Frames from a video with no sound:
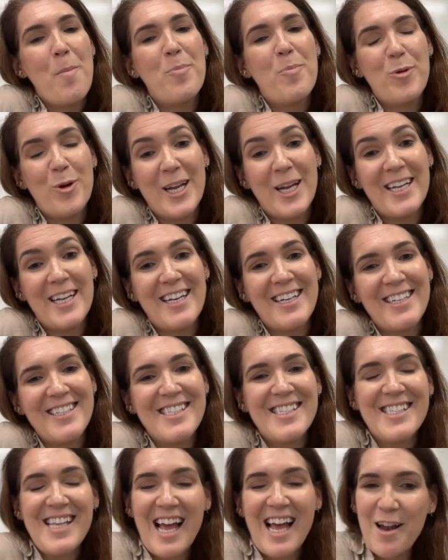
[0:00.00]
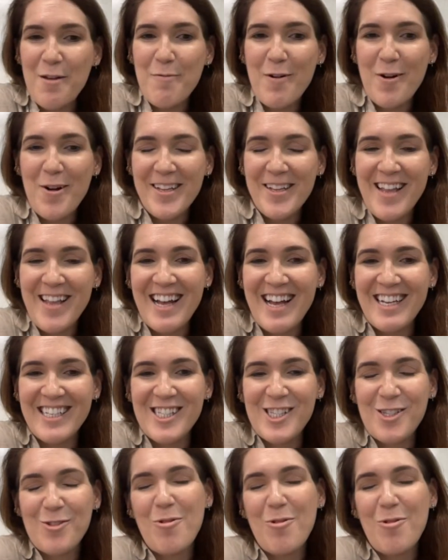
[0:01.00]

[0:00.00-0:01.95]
bringing salivary tests